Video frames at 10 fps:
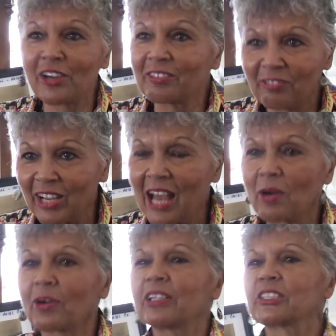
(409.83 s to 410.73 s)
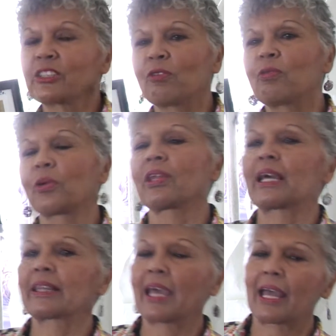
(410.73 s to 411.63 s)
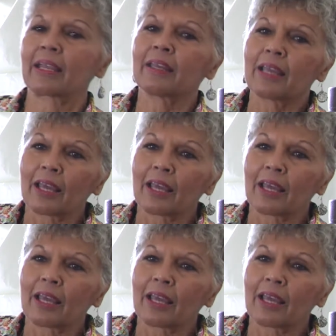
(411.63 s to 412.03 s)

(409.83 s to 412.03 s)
and flour and so forth like that.